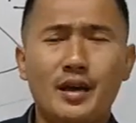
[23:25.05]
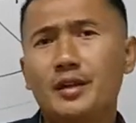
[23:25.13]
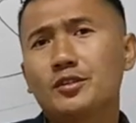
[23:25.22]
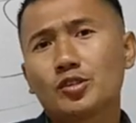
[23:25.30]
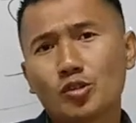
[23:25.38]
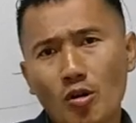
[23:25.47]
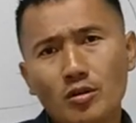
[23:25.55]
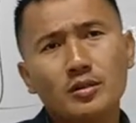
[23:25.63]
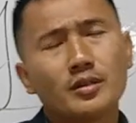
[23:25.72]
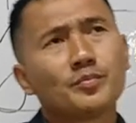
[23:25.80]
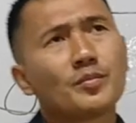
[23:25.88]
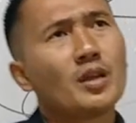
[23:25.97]
In short,
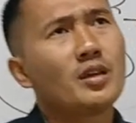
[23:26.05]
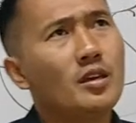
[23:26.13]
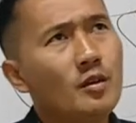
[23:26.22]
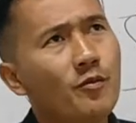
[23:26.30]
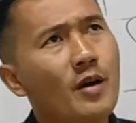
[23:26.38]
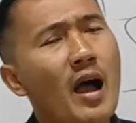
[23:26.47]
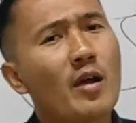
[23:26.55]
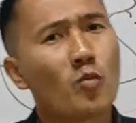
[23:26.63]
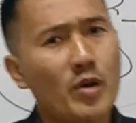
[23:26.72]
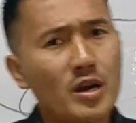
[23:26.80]
if I